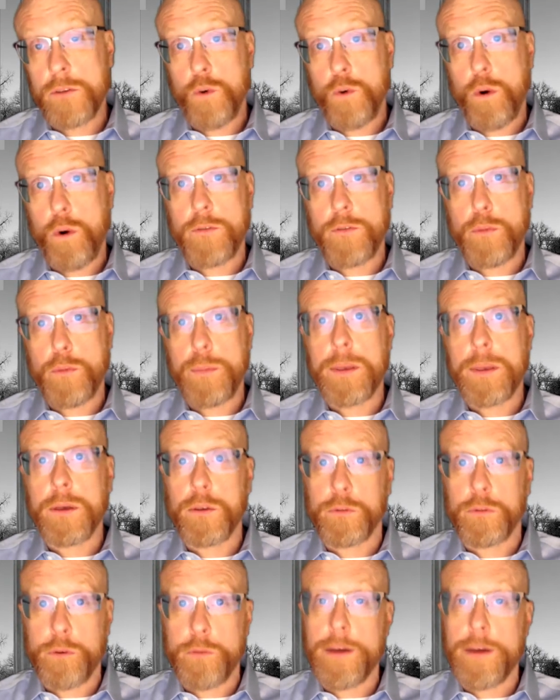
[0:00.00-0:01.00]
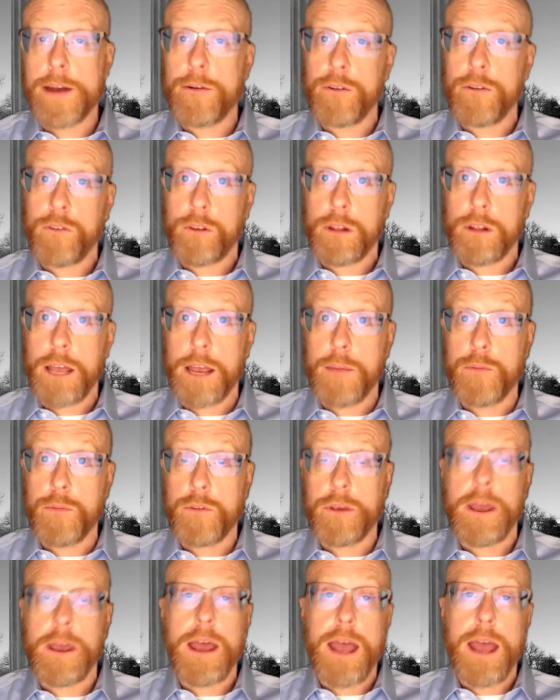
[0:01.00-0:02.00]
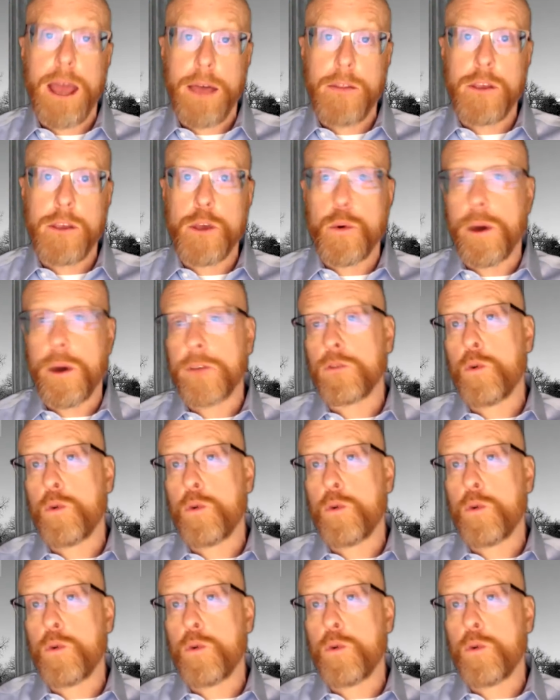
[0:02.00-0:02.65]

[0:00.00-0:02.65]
Court of Appeals for Veterans Claims, and the U.S.